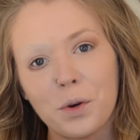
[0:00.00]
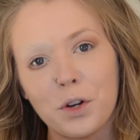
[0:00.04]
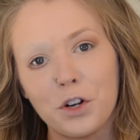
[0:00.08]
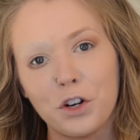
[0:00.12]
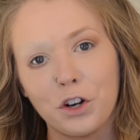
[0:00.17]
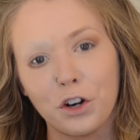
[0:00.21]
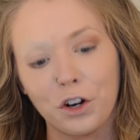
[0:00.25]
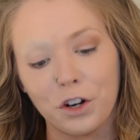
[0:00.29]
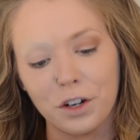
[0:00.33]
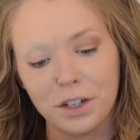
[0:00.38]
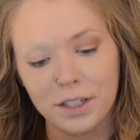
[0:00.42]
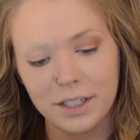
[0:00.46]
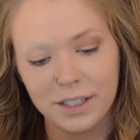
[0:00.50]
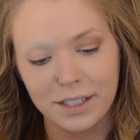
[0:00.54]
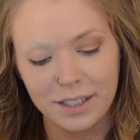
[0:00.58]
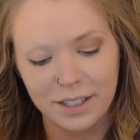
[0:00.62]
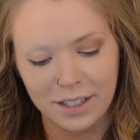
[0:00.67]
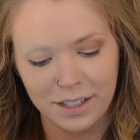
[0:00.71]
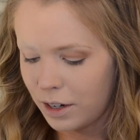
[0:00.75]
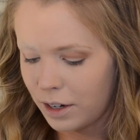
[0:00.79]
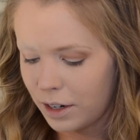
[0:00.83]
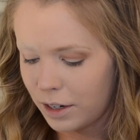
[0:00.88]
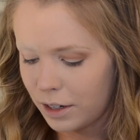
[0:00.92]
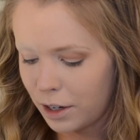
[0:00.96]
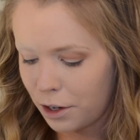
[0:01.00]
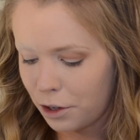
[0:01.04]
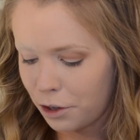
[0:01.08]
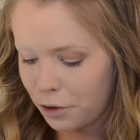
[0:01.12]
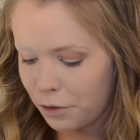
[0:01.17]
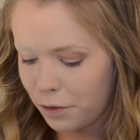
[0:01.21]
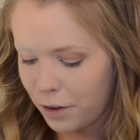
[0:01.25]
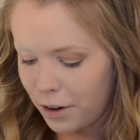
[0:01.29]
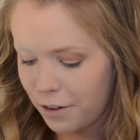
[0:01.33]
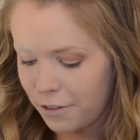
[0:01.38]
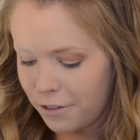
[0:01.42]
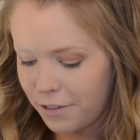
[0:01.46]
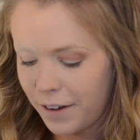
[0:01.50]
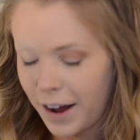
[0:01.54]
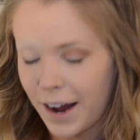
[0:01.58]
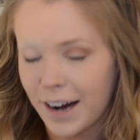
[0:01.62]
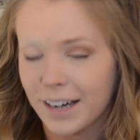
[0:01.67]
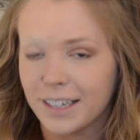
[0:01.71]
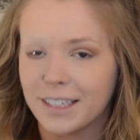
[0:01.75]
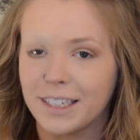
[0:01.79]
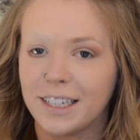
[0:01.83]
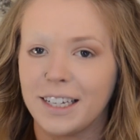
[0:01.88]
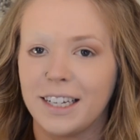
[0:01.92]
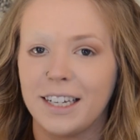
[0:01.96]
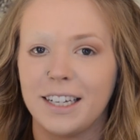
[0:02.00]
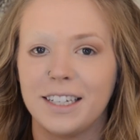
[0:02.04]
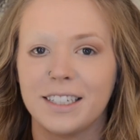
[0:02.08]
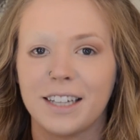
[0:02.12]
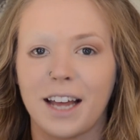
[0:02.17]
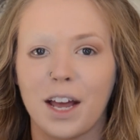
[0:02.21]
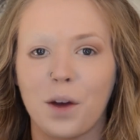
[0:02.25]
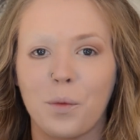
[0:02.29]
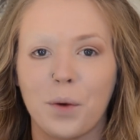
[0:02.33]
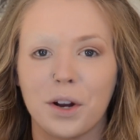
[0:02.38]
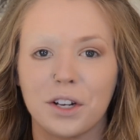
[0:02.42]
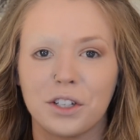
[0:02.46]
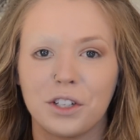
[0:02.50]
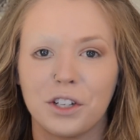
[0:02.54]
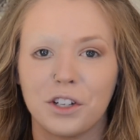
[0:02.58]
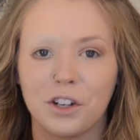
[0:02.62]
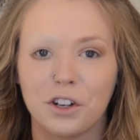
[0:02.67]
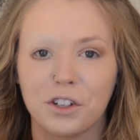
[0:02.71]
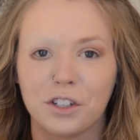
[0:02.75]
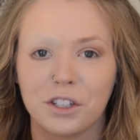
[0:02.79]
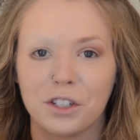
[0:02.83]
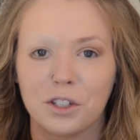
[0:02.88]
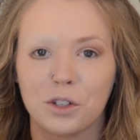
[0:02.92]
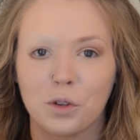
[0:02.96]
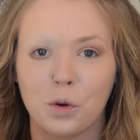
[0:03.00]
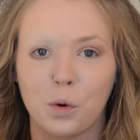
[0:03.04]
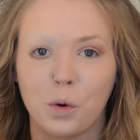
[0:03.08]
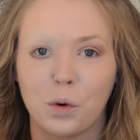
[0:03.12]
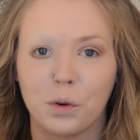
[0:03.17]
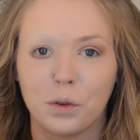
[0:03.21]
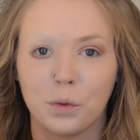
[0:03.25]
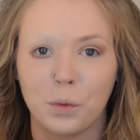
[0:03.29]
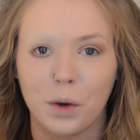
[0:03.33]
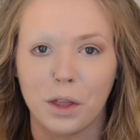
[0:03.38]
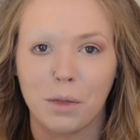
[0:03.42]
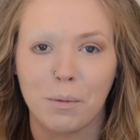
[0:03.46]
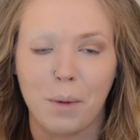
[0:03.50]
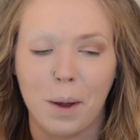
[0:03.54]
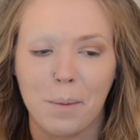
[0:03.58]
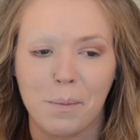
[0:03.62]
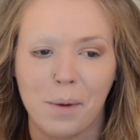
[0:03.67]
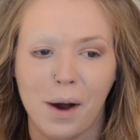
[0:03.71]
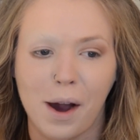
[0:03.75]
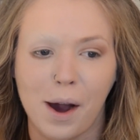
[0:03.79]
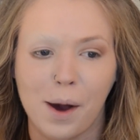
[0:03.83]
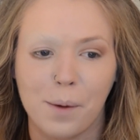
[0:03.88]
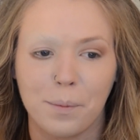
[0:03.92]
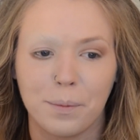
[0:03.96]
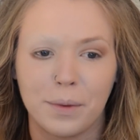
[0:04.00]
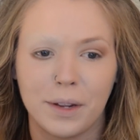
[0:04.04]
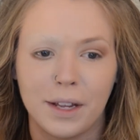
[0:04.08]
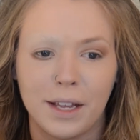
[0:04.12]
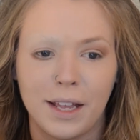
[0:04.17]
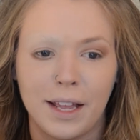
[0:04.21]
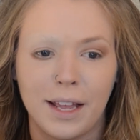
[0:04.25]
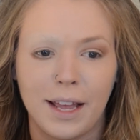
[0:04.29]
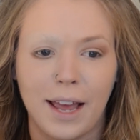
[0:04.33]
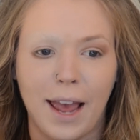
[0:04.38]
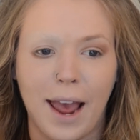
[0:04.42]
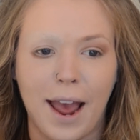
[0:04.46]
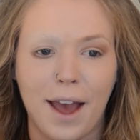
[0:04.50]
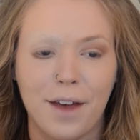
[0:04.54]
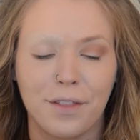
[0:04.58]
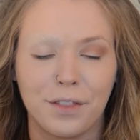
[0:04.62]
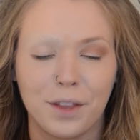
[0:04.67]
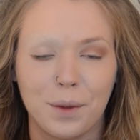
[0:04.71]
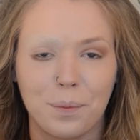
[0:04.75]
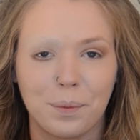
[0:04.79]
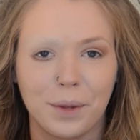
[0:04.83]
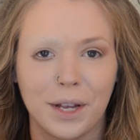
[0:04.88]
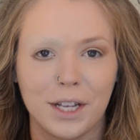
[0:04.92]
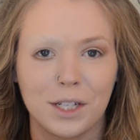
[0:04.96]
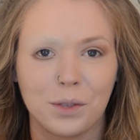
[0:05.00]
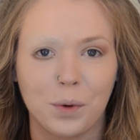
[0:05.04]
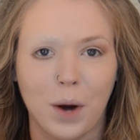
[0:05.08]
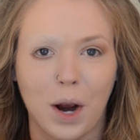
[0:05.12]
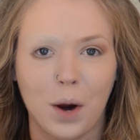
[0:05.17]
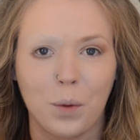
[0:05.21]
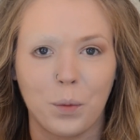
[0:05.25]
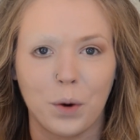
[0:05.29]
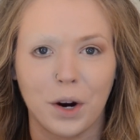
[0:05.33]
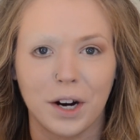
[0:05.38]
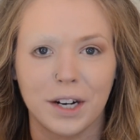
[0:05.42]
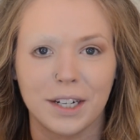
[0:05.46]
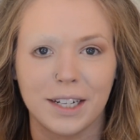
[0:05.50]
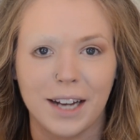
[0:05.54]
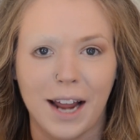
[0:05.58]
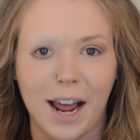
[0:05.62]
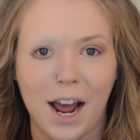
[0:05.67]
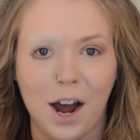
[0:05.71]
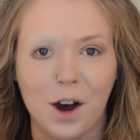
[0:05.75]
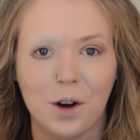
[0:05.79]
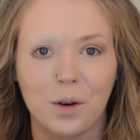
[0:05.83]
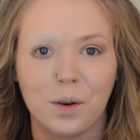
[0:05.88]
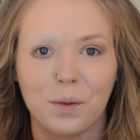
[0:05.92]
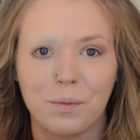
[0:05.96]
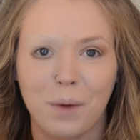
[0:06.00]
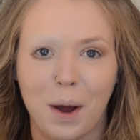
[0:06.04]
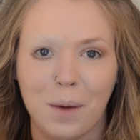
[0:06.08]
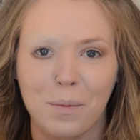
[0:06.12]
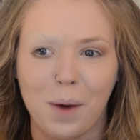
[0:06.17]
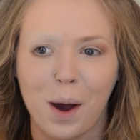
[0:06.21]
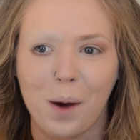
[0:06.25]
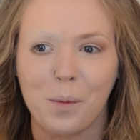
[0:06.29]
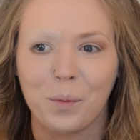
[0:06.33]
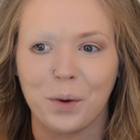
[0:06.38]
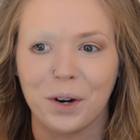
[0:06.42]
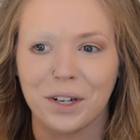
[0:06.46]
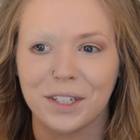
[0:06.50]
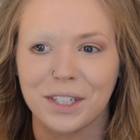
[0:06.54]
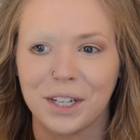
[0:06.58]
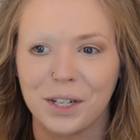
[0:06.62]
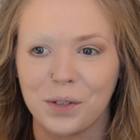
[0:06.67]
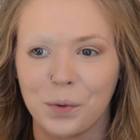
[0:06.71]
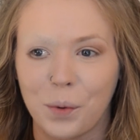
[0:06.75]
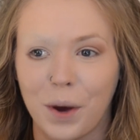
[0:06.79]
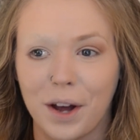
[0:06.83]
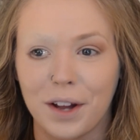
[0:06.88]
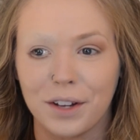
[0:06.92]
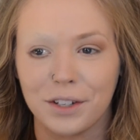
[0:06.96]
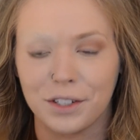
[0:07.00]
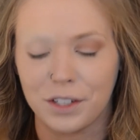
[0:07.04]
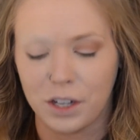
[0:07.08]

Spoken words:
a nurse. Another fun fact is I went to nursing school with my mom, and the place where I work now, my mom works as well.